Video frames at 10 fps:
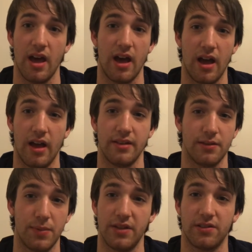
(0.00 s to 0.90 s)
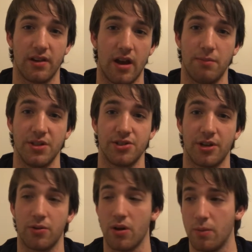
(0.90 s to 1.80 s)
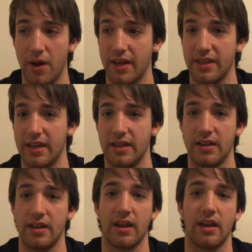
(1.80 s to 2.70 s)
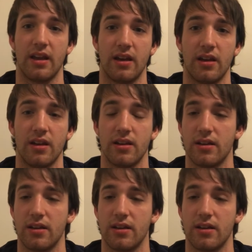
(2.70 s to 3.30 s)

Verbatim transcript: It depends on how much I grow by then and